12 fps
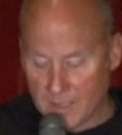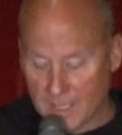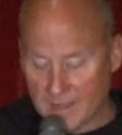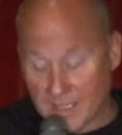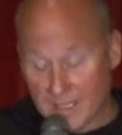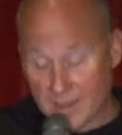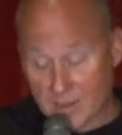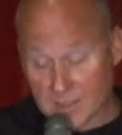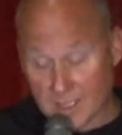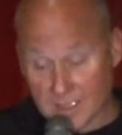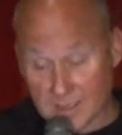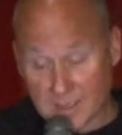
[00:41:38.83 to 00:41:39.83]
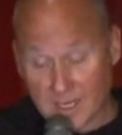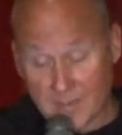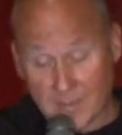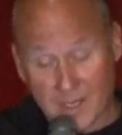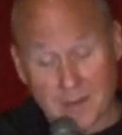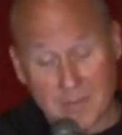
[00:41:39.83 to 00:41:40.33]
And then he goes on to say, and
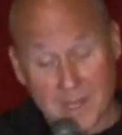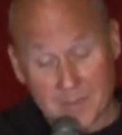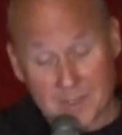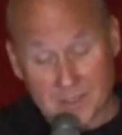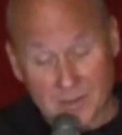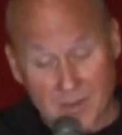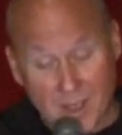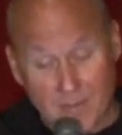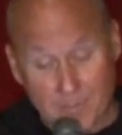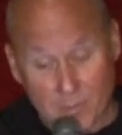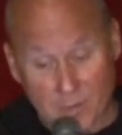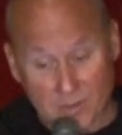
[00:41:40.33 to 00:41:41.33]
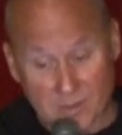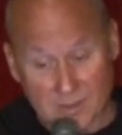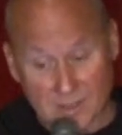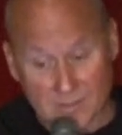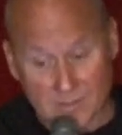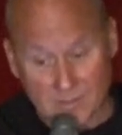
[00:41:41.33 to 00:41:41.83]
my commandments are not
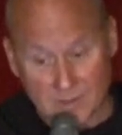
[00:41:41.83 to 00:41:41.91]
burdensome.